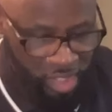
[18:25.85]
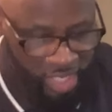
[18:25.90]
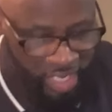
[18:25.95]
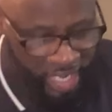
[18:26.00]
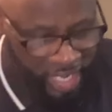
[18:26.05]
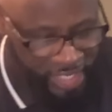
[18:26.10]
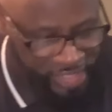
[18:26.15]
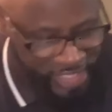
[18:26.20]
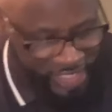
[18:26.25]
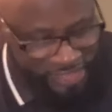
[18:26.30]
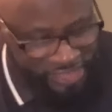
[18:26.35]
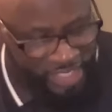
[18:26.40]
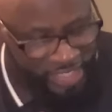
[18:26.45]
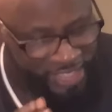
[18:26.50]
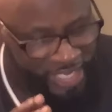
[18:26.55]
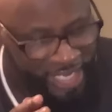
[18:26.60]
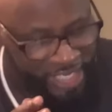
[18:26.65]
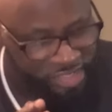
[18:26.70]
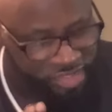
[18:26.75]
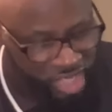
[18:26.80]
And they say
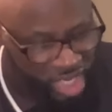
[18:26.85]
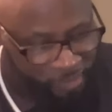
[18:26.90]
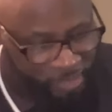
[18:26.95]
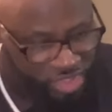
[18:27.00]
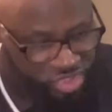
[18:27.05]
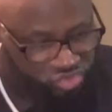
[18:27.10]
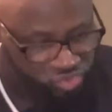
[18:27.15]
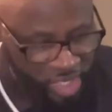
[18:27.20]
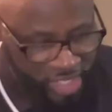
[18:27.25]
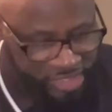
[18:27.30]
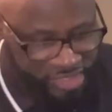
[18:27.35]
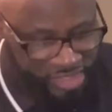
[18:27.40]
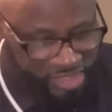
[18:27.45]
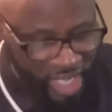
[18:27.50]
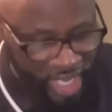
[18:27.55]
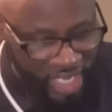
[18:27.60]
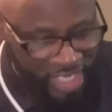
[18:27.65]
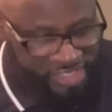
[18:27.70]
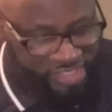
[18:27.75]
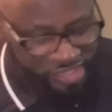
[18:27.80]
they demonstrate
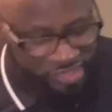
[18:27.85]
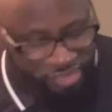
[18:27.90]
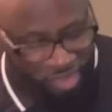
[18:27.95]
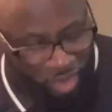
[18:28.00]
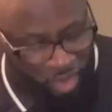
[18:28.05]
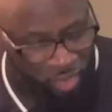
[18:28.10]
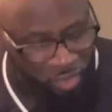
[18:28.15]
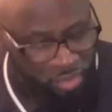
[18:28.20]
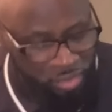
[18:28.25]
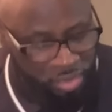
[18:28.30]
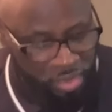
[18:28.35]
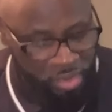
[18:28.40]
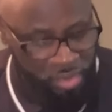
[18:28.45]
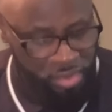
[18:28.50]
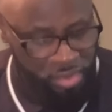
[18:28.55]
God's law